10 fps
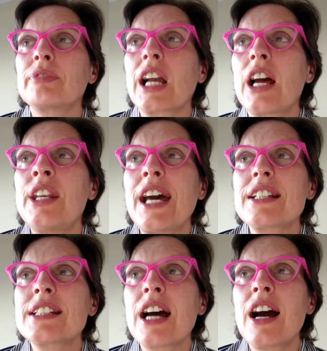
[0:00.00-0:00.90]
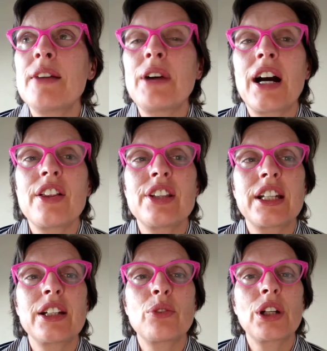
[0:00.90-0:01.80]
Next time I
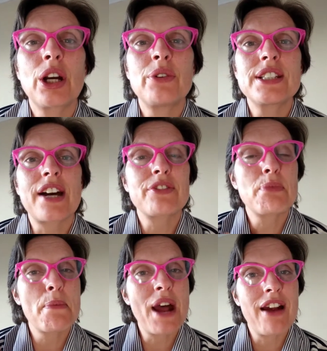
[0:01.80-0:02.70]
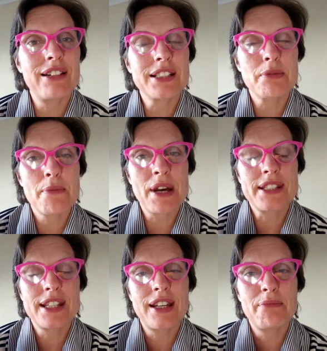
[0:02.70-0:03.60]
think we're going to have to prepare a little bit
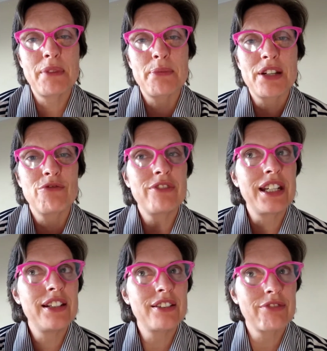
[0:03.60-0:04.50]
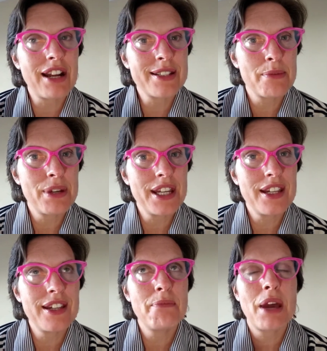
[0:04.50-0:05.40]
better, maybe read a recipe,
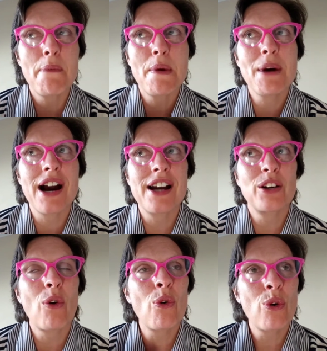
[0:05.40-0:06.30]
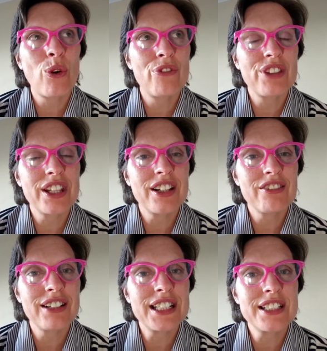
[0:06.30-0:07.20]
maybe buy all of the
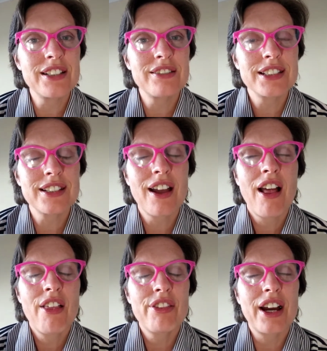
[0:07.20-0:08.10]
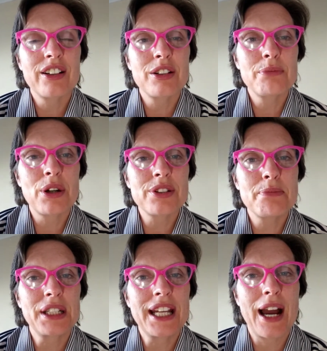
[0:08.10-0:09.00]
ingredients. That could
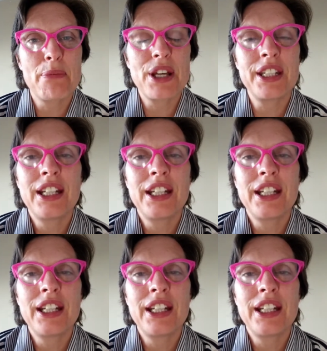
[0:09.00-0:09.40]
possibly happen.